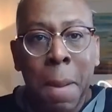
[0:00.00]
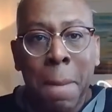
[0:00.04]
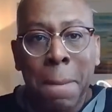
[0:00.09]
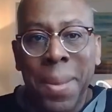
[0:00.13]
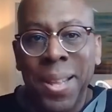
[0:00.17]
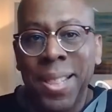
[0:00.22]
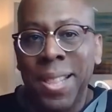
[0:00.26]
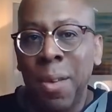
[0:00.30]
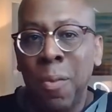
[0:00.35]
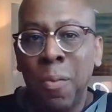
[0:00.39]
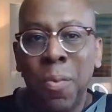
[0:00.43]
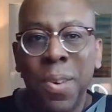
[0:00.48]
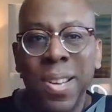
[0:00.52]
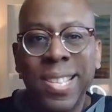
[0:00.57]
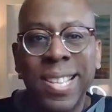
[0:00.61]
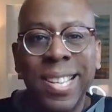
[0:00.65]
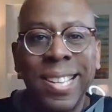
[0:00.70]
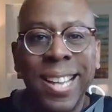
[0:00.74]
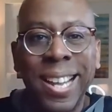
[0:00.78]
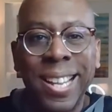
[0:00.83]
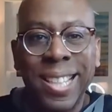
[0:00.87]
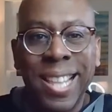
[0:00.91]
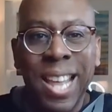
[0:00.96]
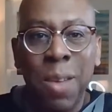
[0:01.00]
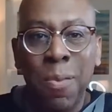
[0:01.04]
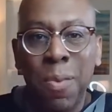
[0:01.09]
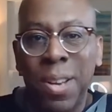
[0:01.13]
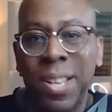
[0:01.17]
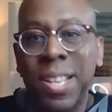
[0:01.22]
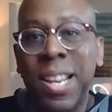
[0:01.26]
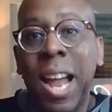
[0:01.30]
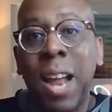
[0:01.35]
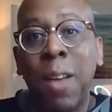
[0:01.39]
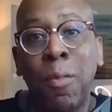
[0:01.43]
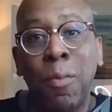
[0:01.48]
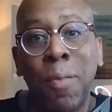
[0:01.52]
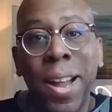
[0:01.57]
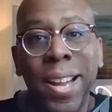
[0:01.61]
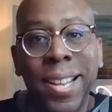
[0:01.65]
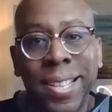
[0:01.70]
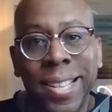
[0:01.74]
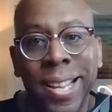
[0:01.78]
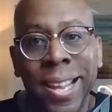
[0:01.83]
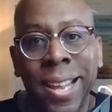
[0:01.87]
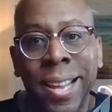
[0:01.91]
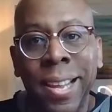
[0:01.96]
but it wasn't like they were
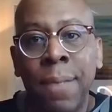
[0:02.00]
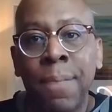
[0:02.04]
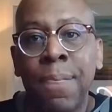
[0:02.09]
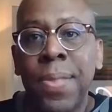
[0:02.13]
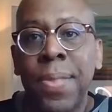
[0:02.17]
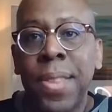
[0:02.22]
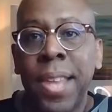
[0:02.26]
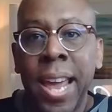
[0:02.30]
directing